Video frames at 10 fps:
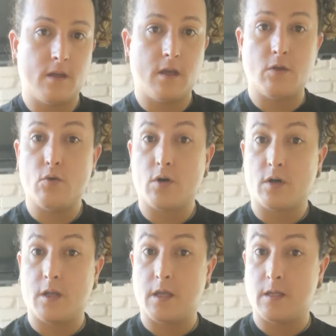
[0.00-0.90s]
And you are
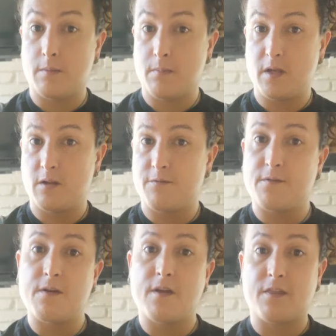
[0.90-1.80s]
in the middle of
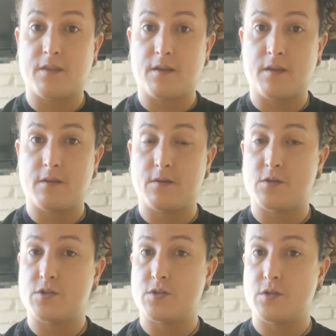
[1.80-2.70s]
nothing.
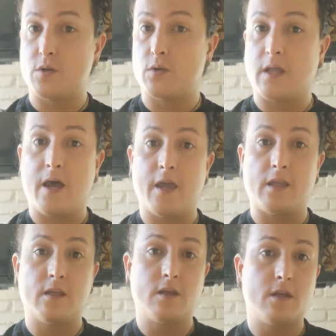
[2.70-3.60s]
There's no light,